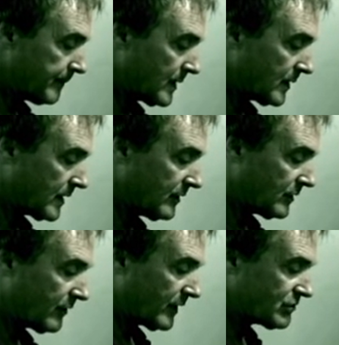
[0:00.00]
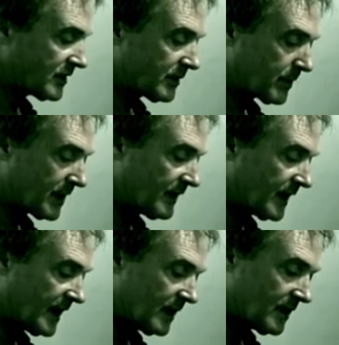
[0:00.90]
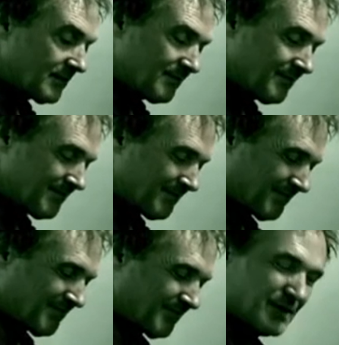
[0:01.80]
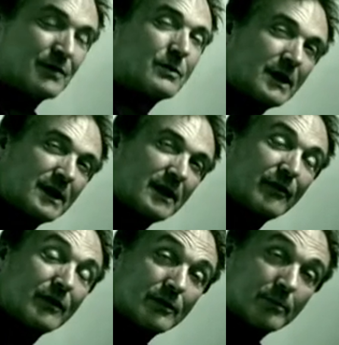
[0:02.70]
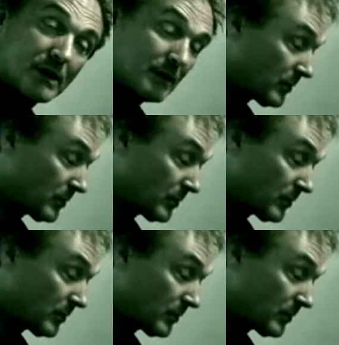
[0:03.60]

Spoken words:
Okay, so if I tried to play that, well, it's quite difficult to play with